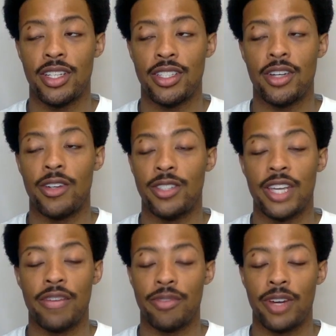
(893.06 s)
girl's
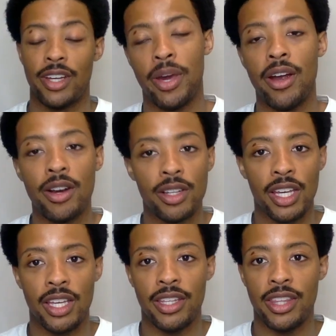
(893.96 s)
different.
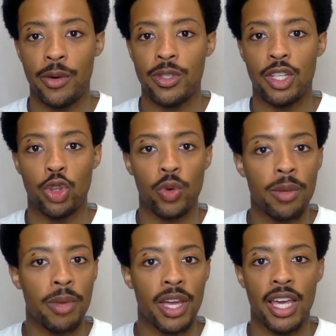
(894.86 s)
Apparently there was a
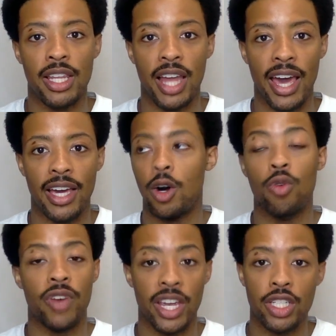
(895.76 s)
3-minute
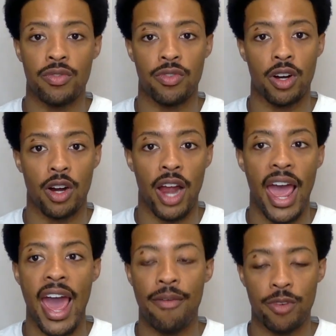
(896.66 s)
ovation for her
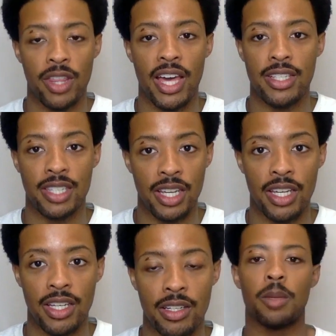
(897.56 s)
after that
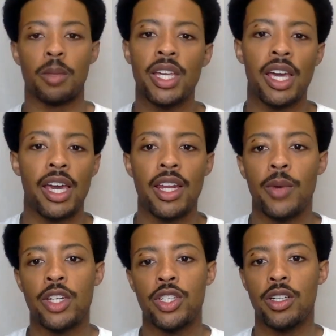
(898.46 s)
scene. But yeah,
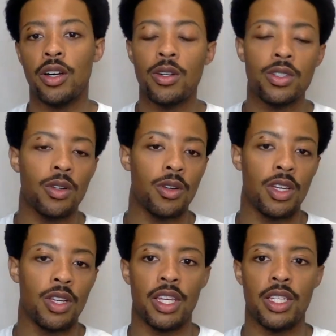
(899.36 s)
anyway, she goes
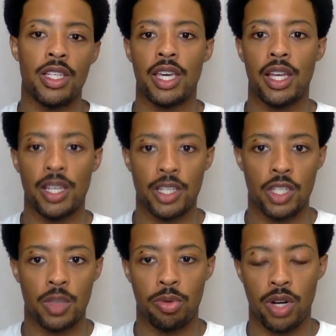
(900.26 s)
on this killing
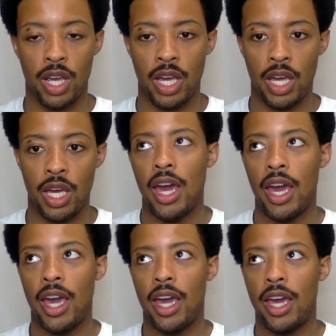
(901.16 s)
spree,
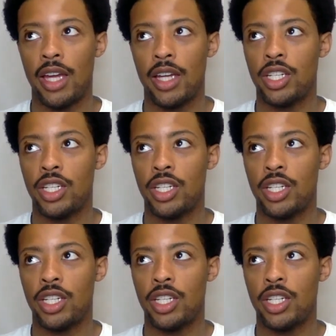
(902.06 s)
and